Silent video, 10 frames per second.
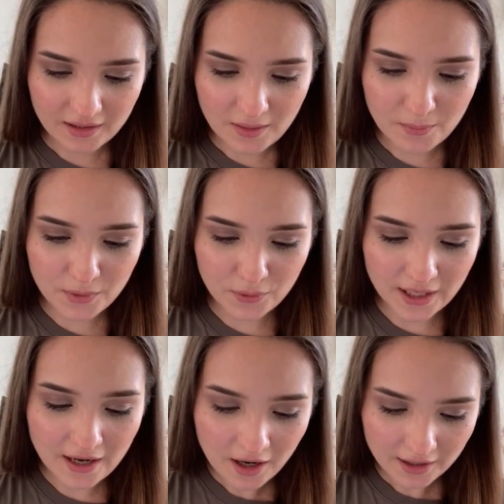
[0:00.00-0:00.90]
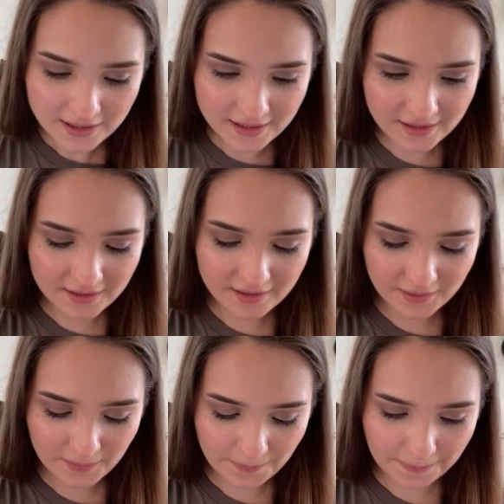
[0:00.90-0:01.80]
Marie-Art.
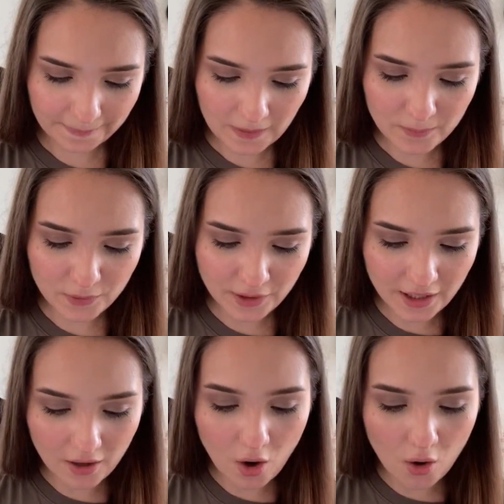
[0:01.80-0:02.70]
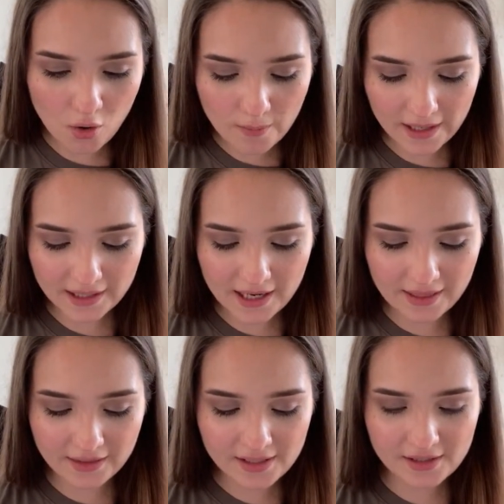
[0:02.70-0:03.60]
Oh my
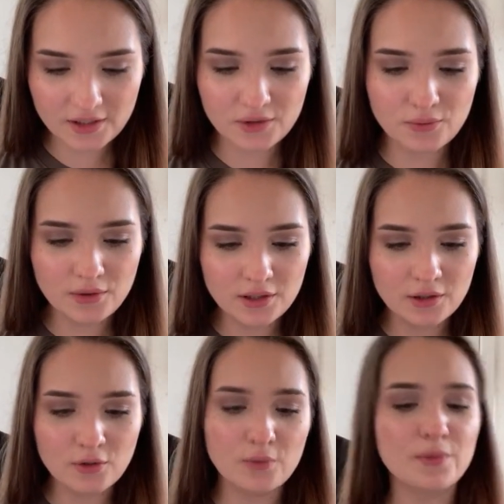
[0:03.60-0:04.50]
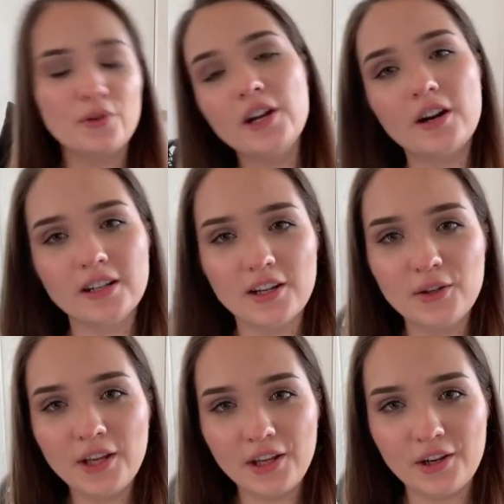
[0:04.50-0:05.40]
god, this is really cool. Marie-Art, are you
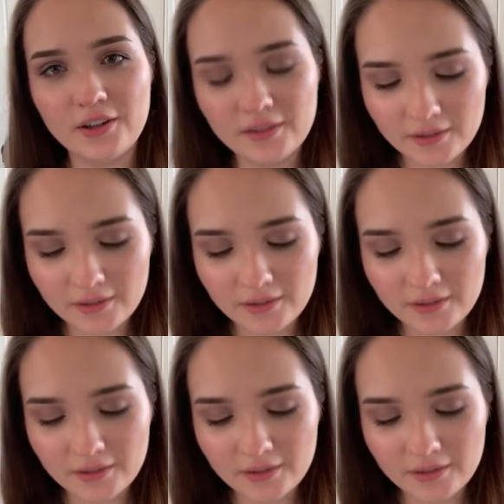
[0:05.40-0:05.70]
here?